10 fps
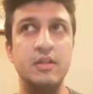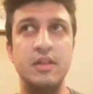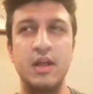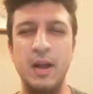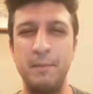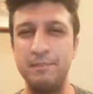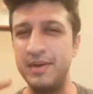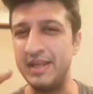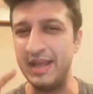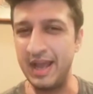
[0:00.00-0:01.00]
the
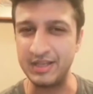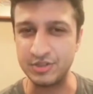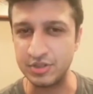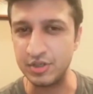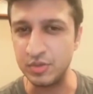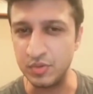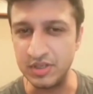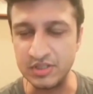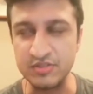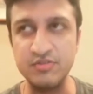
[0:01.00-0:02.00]
company has to do
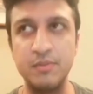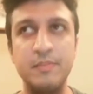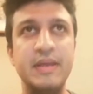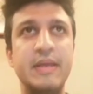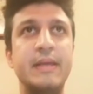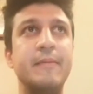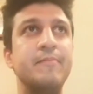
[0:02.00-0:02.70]
this for me,